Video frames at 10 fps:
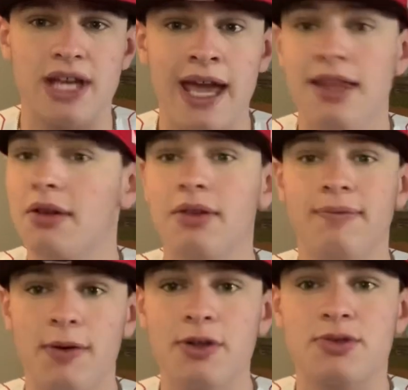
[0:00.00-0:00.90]
hey, you know, the
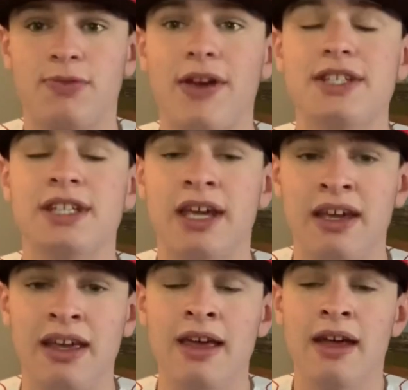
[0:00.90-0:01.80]
Phillies were facing
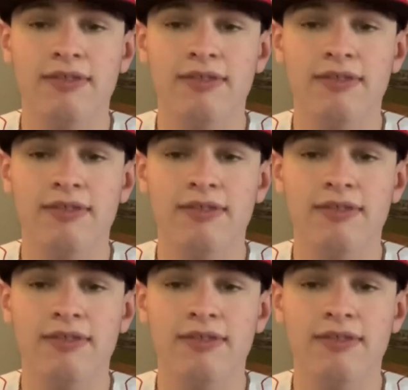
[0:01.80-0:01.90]
a